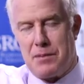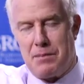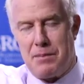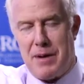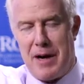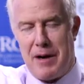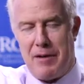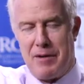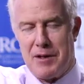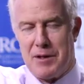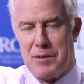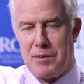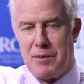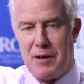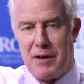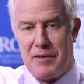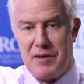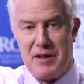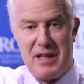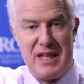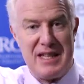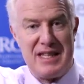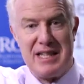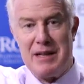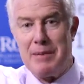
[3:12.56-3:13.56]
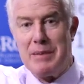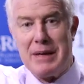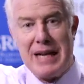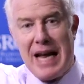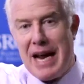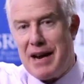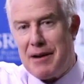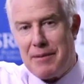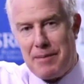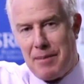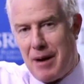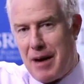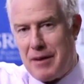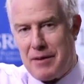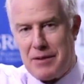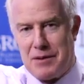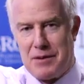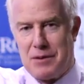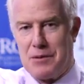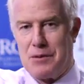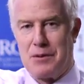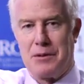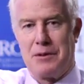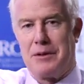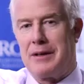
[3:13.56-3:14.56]
Parents were often intimidated by the
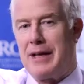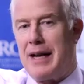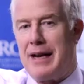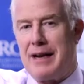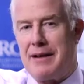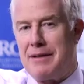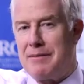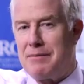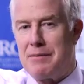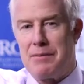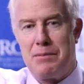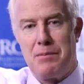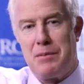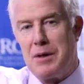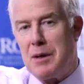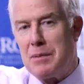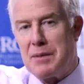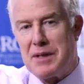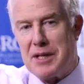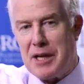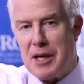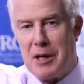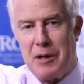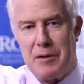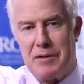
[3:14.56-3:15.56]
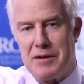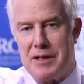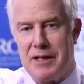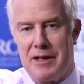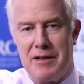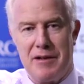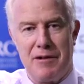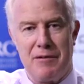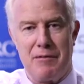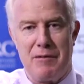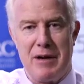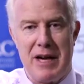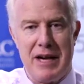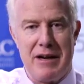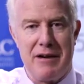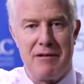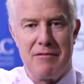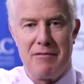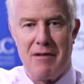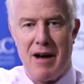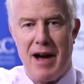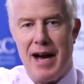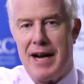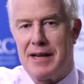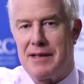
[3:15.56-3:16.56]
school. They themselves didn't read and
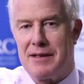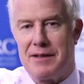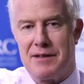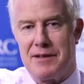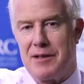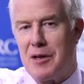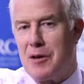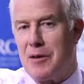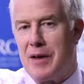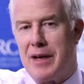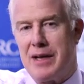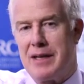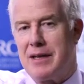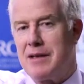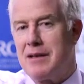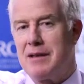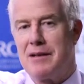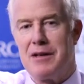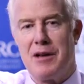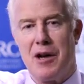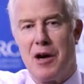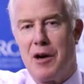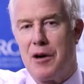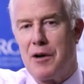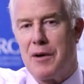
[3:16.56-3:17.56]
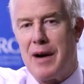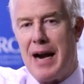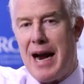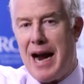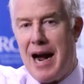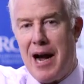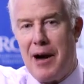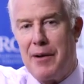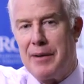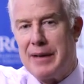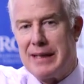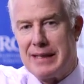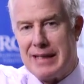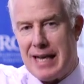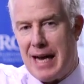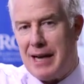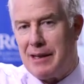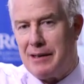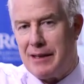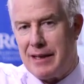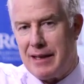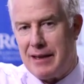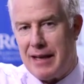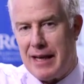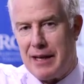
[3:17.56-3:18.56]
write, and so they didn't know how
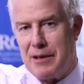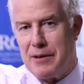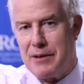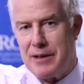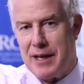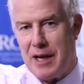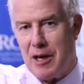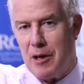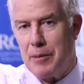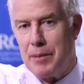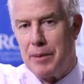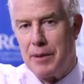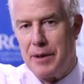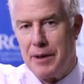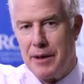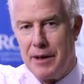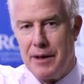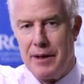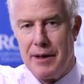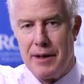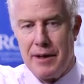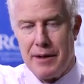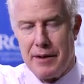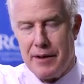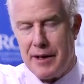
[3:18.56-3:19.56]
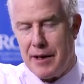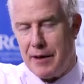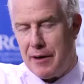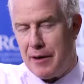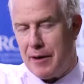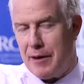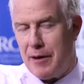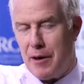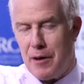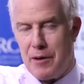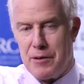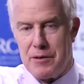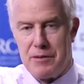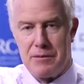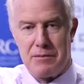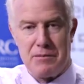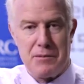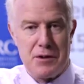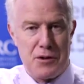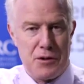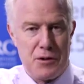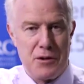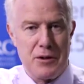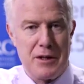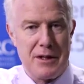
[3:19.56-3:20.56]
exactly they could help their own
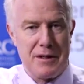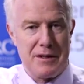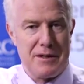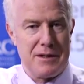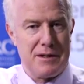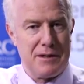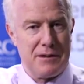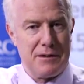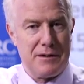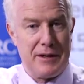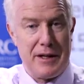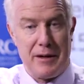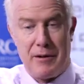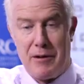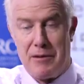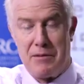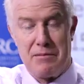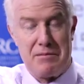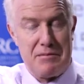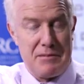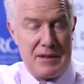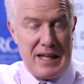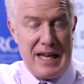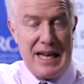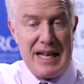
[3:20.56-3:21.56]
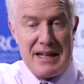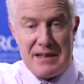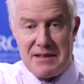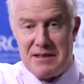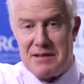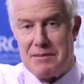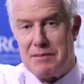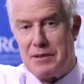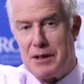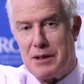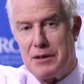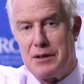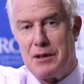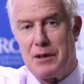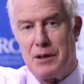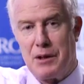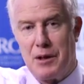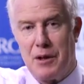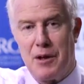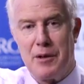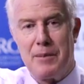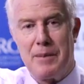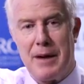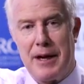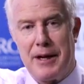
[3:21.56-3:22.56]
students, their own kids, to
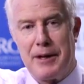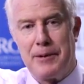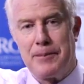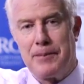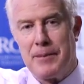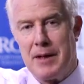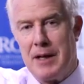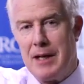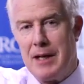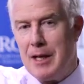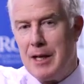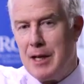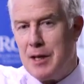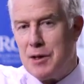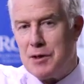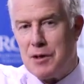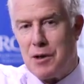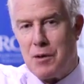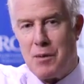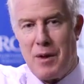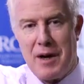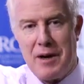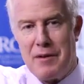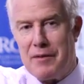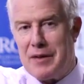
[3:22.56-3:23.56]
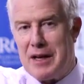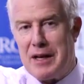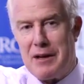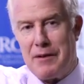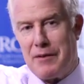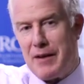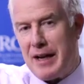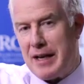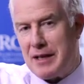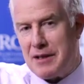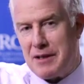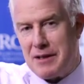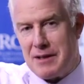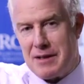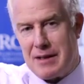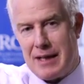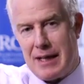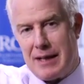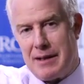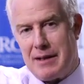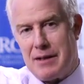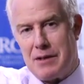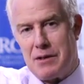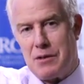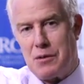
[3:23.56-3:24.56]
learn better. So one of the innovations
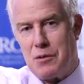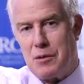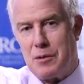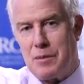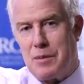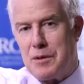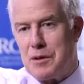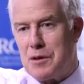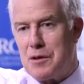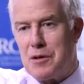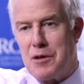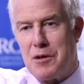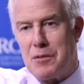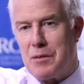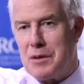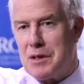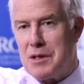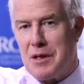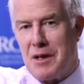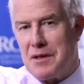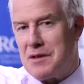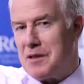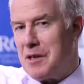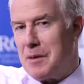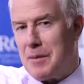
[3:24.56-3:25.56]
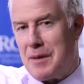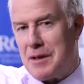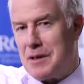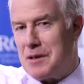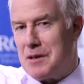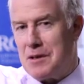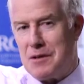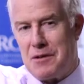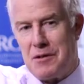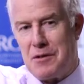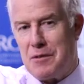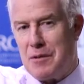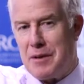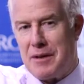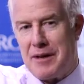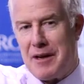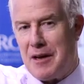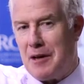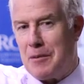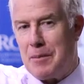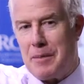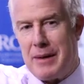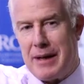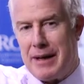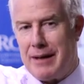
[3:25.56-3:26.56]
that this school pursued was not so much to do with
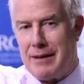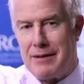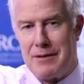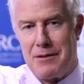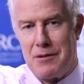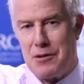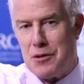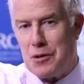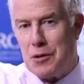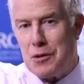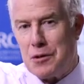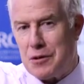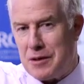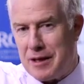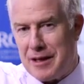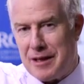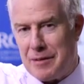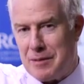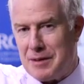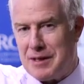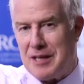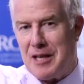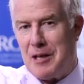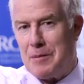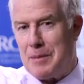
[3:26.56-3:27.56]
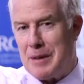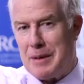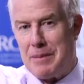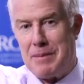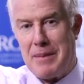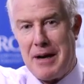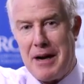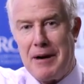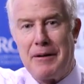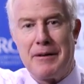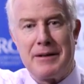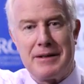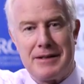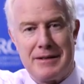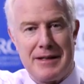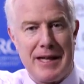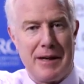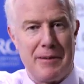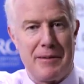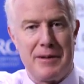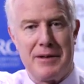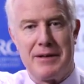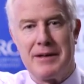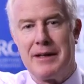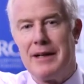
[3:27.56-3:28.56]
helping children, it was helping parents. They
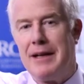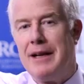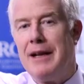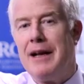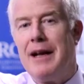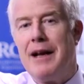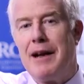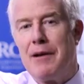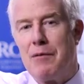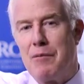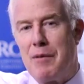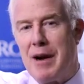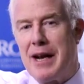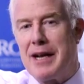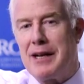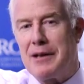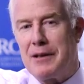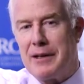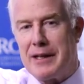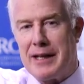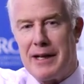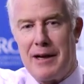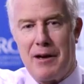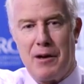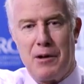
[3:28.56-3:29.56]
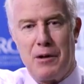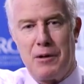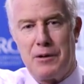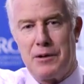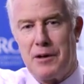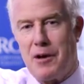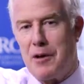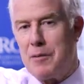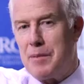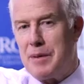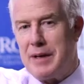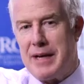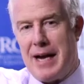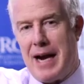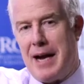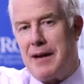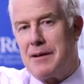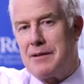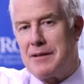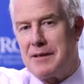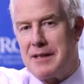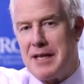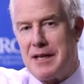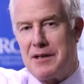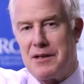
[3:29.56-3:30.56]
would regularly hold open
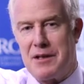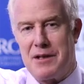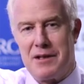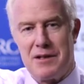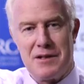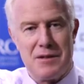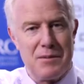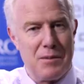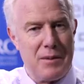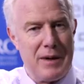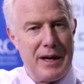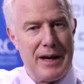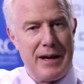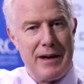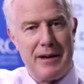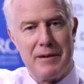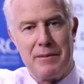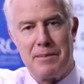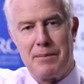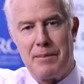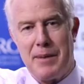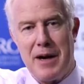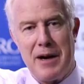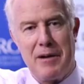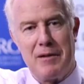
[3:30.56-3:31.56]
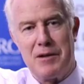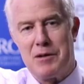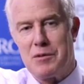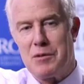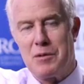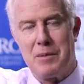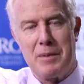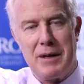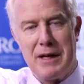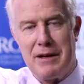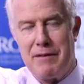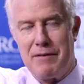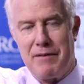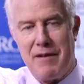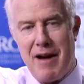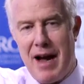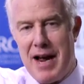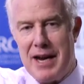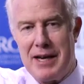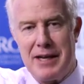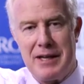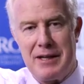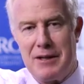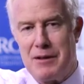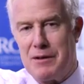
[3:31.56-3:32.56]
house sessions where parents would be
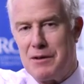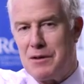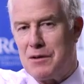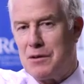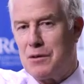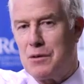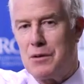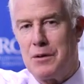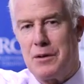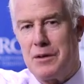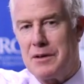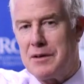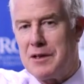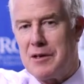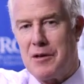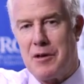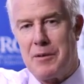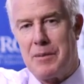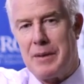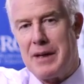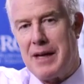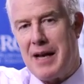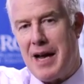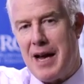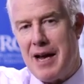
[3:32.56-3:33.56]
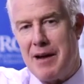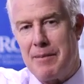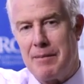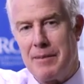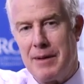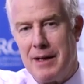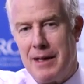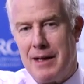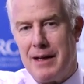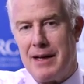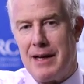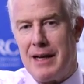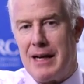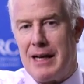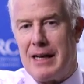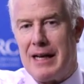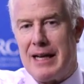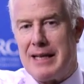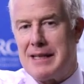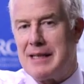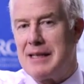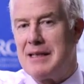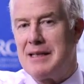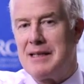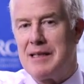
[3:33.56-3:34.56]
invited into the school, so it became a
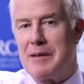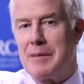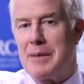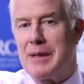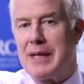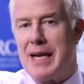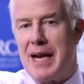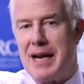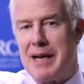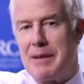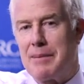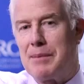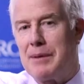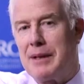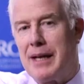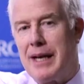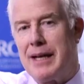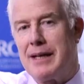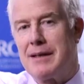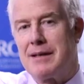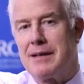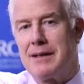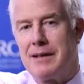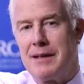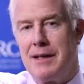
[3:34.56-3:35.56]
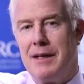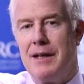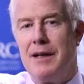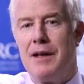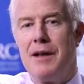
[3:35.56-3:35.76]
less intimidating place.